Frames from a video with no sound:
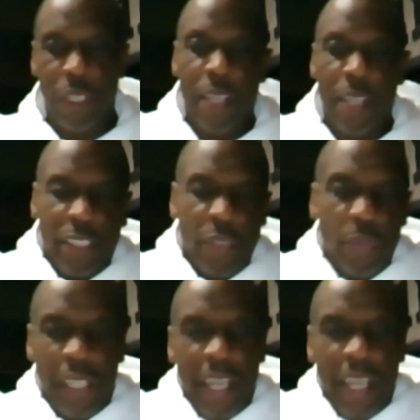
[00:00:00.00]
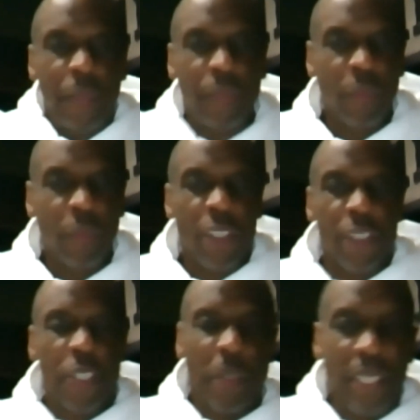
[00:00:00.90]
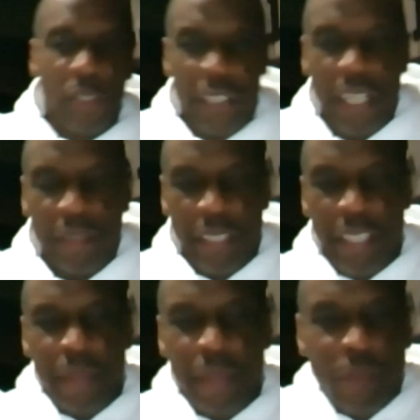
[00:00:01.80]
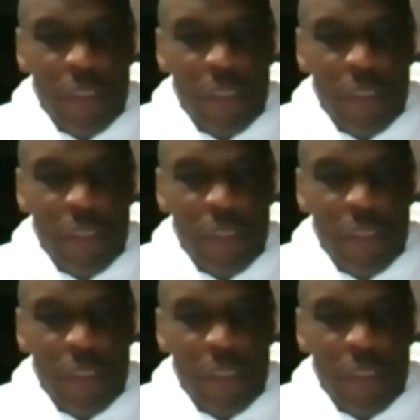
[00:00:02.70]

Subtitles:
as I tweeted out, to me, he was definitely,